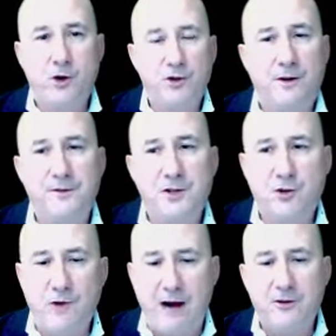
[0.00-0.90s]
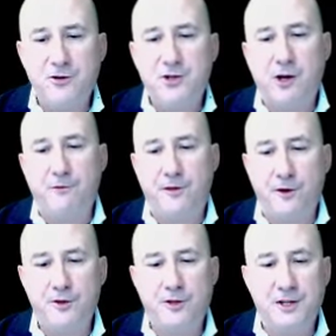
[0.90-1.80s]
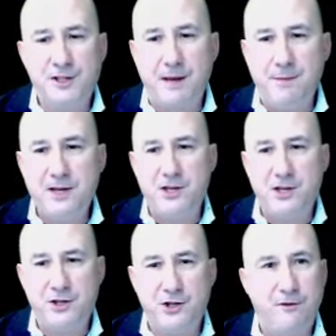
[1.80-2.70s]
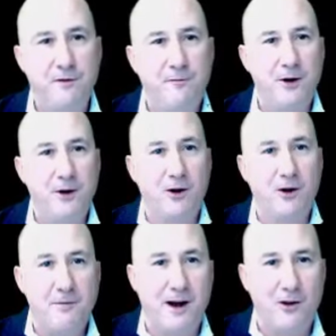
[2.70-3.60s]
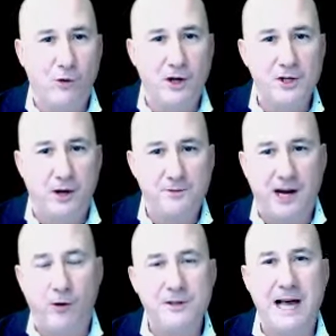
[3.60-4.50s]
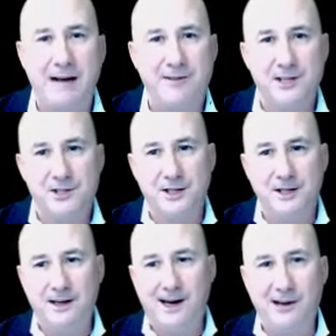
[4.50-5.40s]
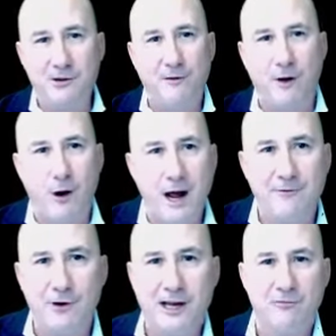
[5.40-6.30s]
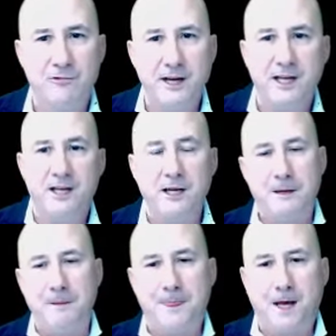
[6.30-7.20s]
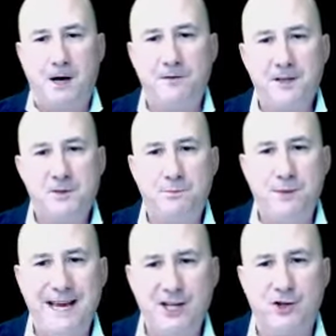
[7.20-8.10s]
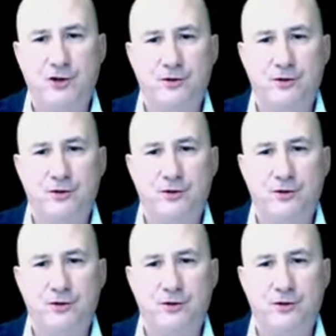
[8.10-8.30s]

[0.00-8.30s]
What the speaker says: also have to surround yourself with those on the same mission as you. If you've been on any of my other workshops, I always have this. I don't know if I'll ever get rid of this picture.